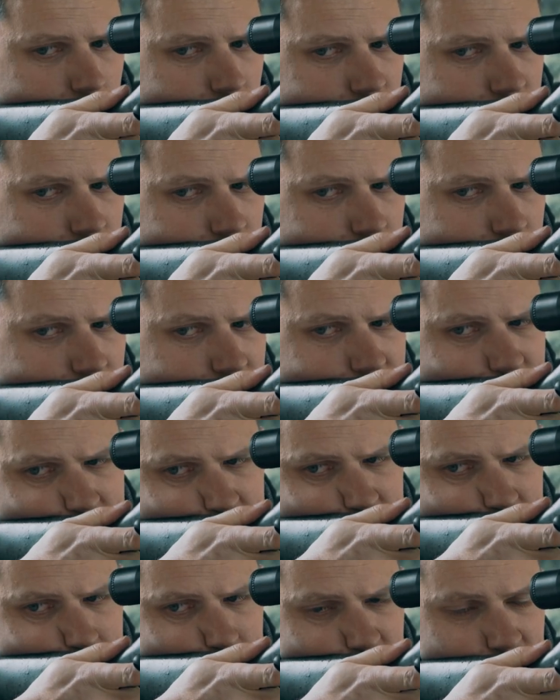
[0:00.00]
So
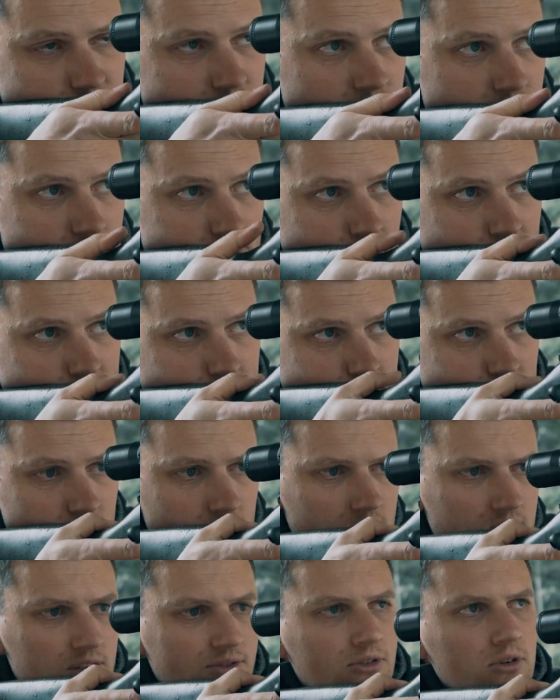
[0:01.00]
now I'm actually running
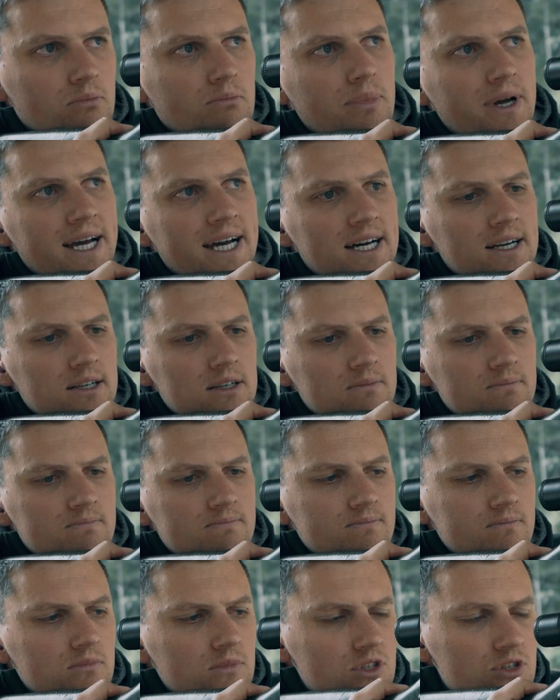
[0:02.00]
different powder.
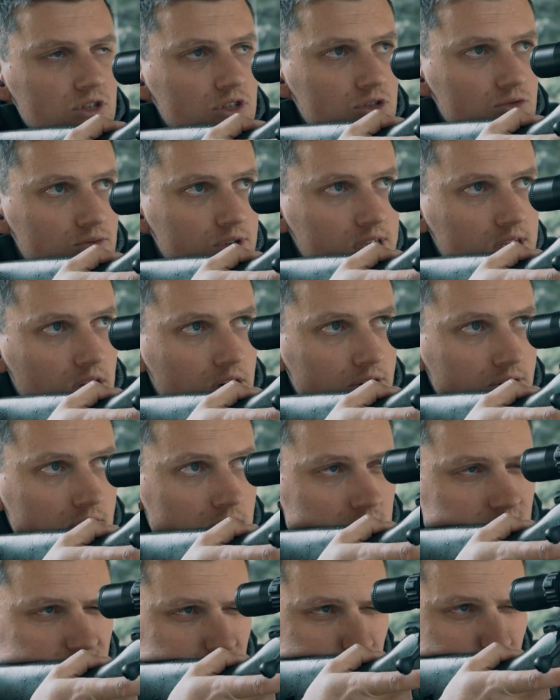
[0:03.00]
This is
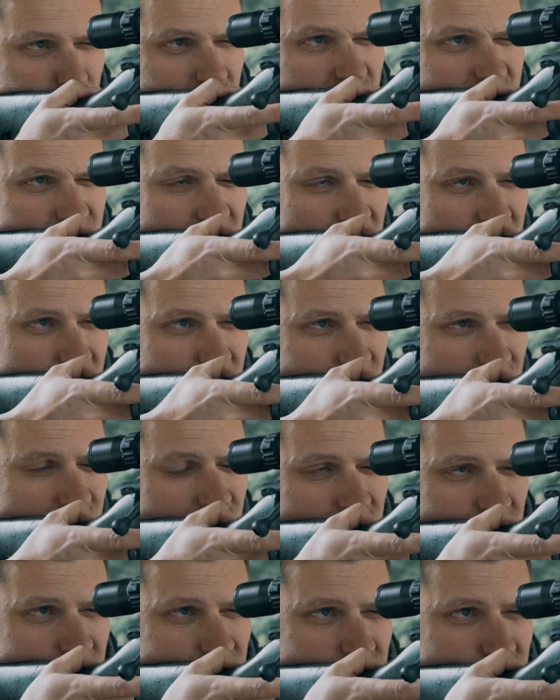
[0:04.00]
Reloader 26.
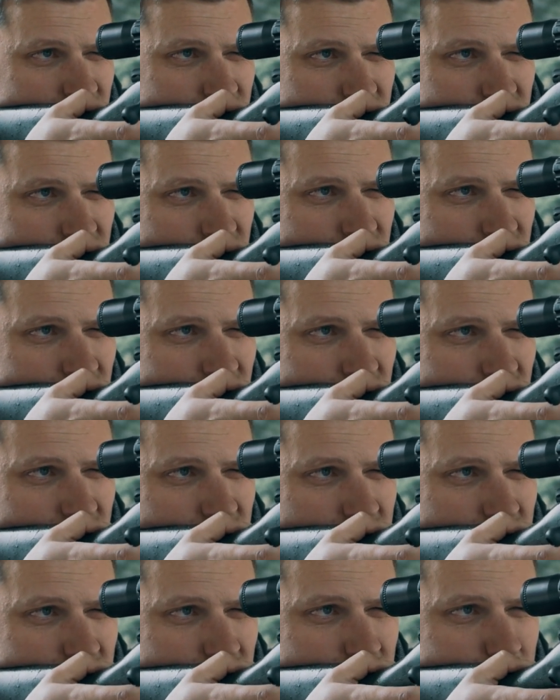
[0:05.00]

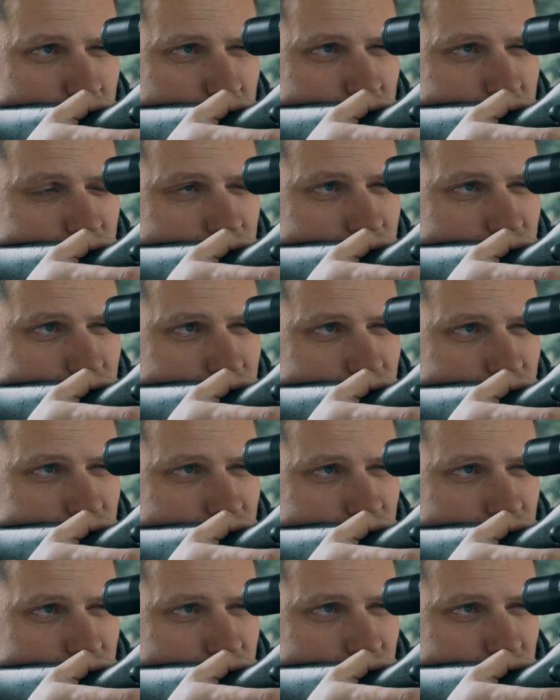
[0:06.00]
So
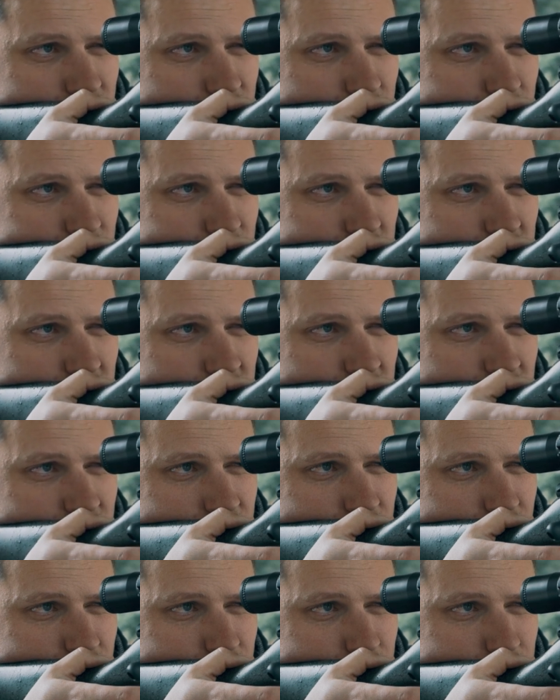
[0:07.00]
we'll see how
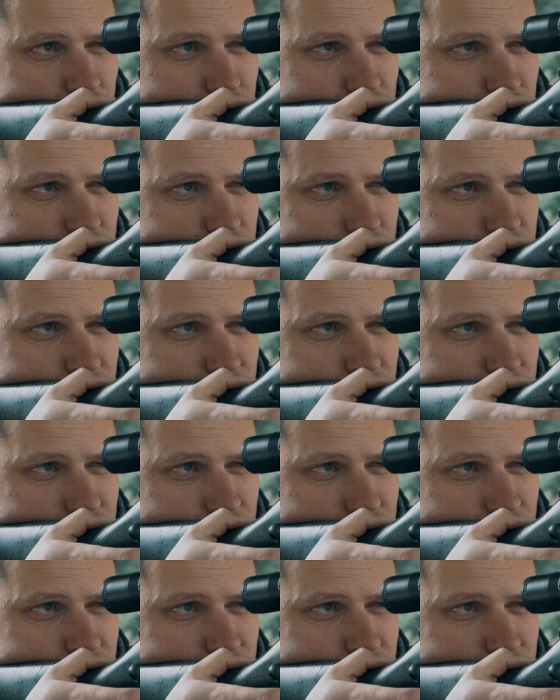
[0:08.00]
this groups.